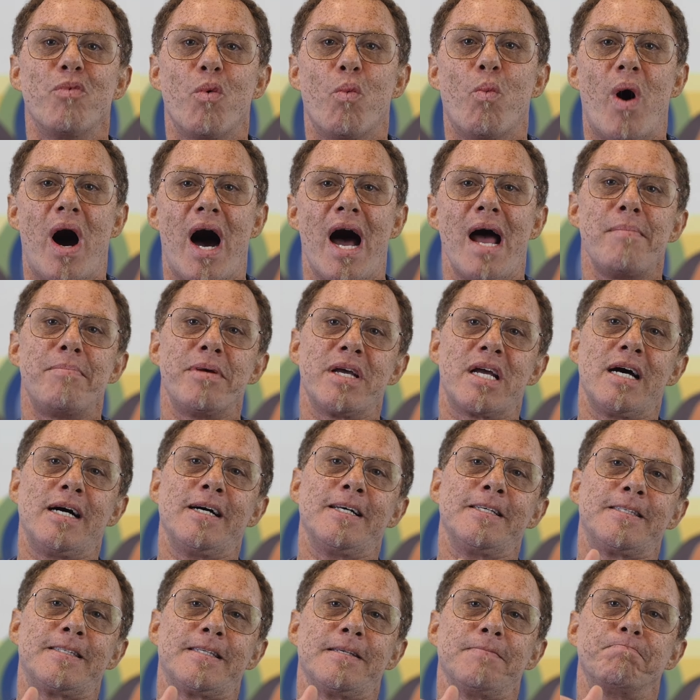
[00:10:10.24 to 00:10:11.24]
Why?
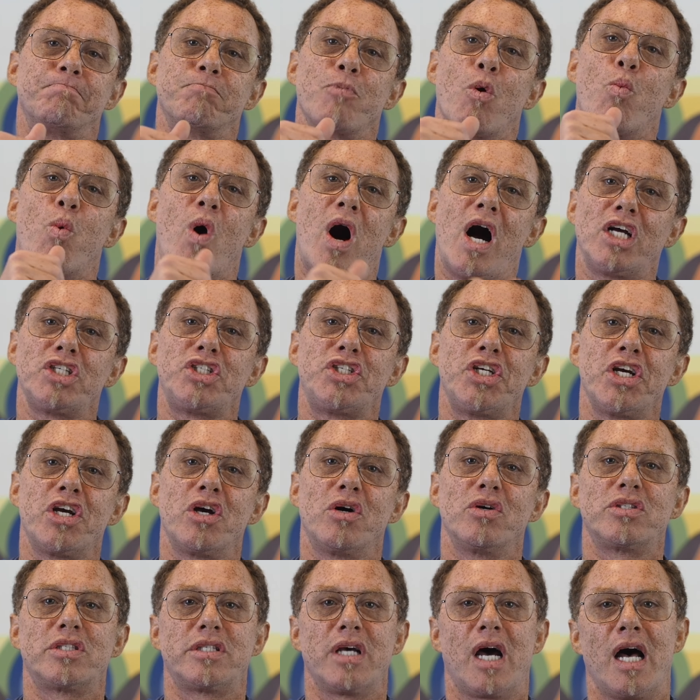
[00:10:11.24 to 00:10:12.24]
Because wash and
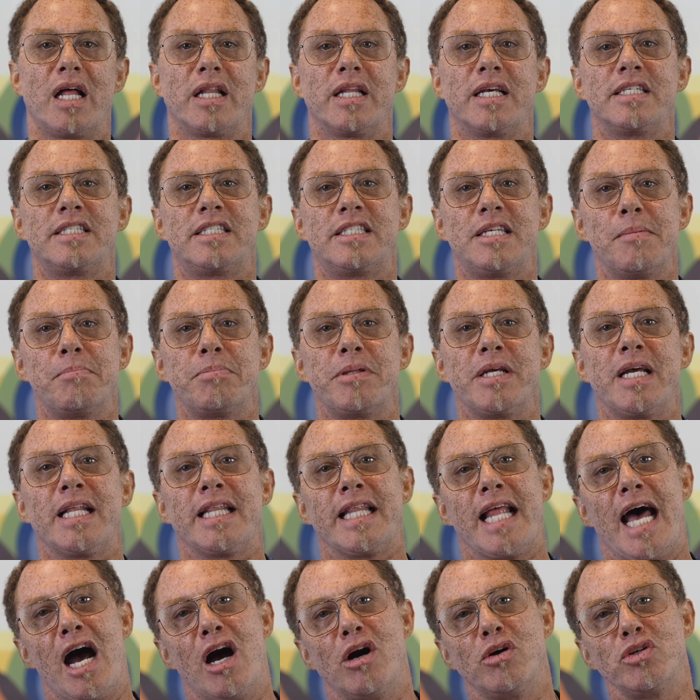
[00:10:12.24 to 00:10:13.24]
go styling simply
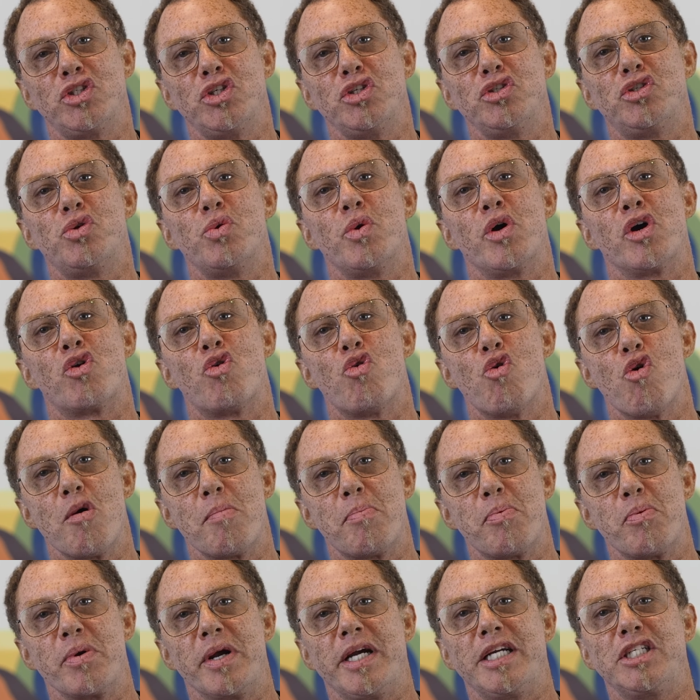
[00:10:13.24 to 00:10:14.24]
allows you to
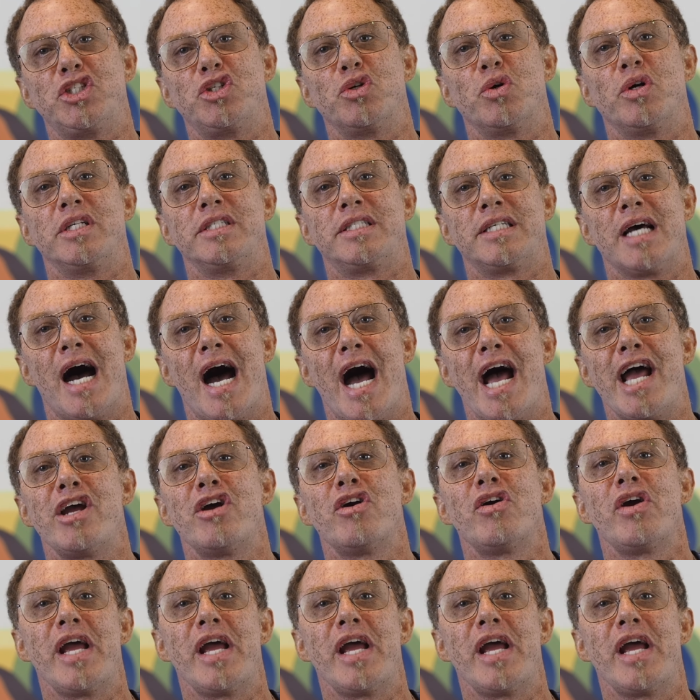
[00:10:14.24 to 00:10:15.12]
incorporate your entire